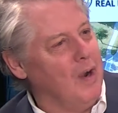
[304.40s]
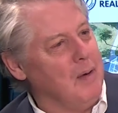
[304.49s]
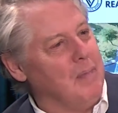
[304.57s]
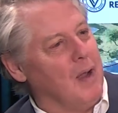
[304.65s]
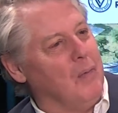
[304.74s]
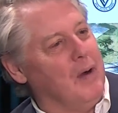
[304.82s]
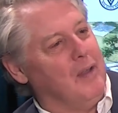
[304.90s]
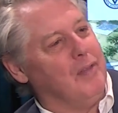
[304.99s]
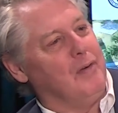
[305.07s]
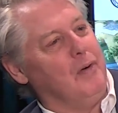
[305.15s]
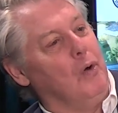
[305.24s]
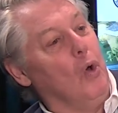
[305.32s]
wade my way
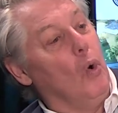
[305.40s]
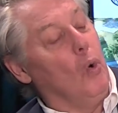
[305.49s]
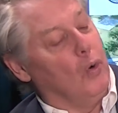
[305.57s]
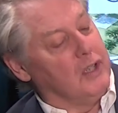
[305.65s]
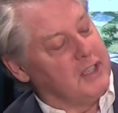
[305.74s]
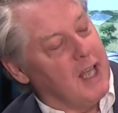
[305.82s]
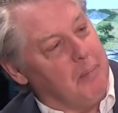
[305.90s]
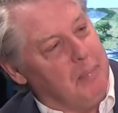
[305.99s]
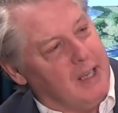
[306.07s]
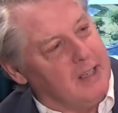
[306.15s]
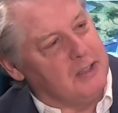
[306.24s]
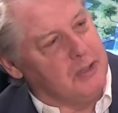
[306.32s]
through. Well, or is that
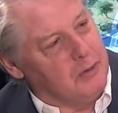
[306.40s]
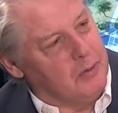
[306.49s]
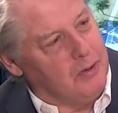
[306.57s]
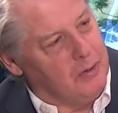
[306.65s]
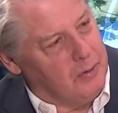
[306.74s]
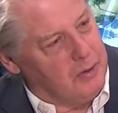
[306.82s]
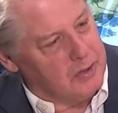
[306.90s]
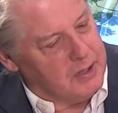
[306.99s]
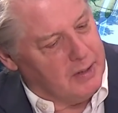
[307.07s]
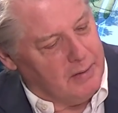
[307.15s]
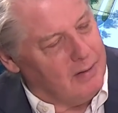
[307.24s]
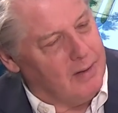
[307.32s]
because you're
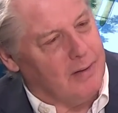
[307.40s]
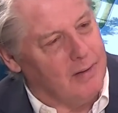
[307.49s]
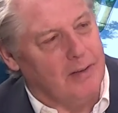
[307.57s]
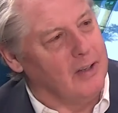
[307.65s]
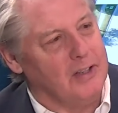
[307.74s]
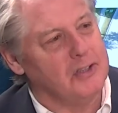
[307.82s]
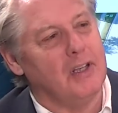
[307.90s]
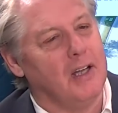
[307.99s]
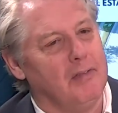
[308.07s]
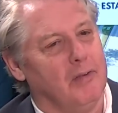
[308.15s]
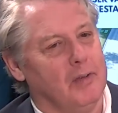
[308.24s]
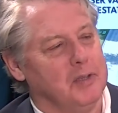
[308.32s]
saying, no, you
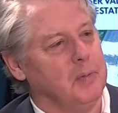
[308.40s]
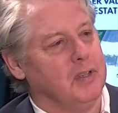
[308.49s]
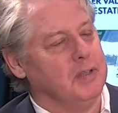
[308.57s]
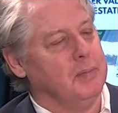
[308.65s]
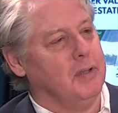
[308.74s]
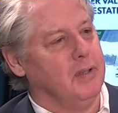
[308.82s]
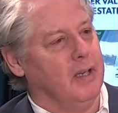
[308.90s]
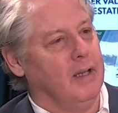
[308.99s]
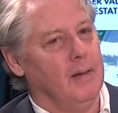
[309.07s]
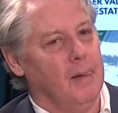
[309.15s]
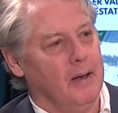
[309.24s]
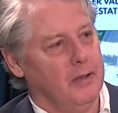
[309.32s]
still have a
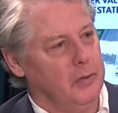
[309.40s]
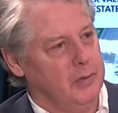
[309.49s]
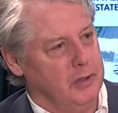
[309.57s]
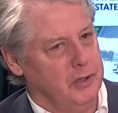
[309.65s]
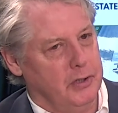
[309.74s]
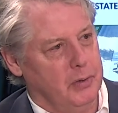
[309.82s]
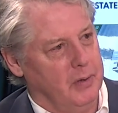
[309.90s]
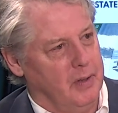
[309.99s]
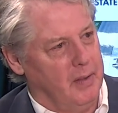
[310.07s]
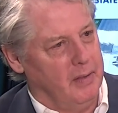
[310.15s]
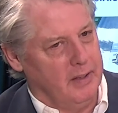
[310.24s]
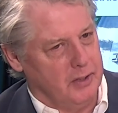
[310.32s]
responsibility to ensure
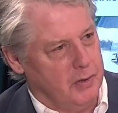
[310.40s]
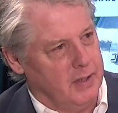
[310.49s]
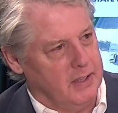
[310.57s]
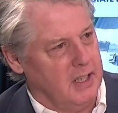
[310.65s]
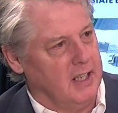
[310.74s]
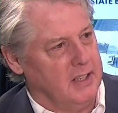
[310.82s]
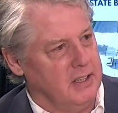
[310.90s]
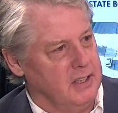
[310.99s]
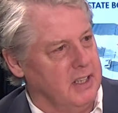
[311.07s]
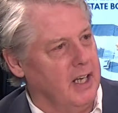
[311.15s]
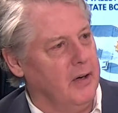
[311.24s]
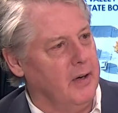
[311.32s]
that this transaction
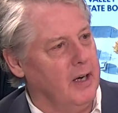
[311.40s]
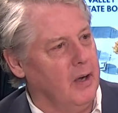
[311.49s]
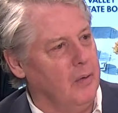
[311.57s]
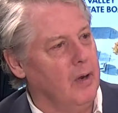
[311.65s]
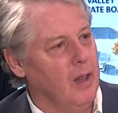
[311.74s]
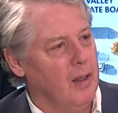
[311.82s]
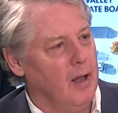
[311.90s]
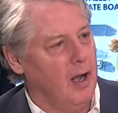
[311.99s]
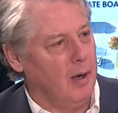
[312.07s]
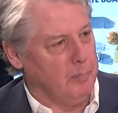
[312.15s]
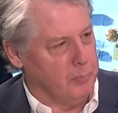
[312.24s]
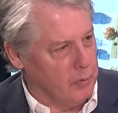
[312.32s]
is carried out
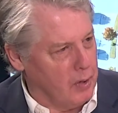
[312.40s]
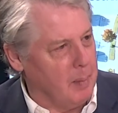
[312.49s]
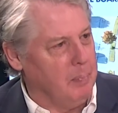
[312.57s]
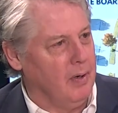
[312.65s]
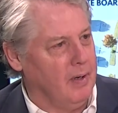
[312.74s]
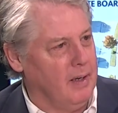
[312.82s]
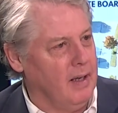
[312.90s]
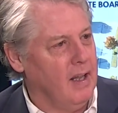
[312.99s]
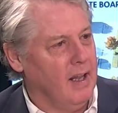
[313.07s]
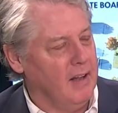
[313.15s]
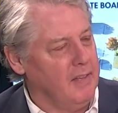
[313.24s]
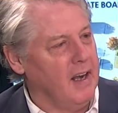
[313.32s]
properly
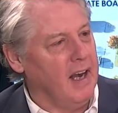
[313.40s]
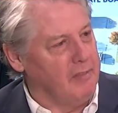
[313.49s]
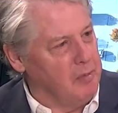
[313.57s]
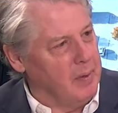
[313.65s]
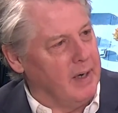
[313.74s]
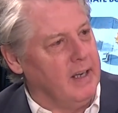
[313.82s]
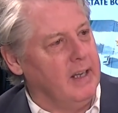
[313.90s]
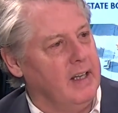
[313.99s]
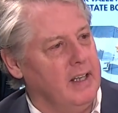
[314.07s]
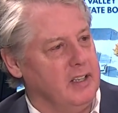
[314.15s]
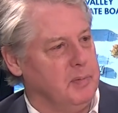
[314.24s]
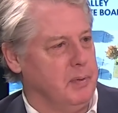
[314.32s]
and that
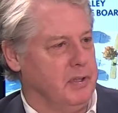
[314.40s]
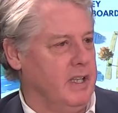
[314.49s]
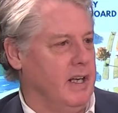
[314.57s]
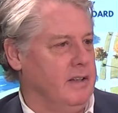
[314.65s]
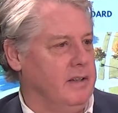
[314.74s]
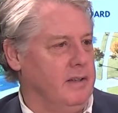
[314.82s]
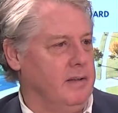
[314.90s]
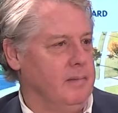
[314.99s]
everybody is protected?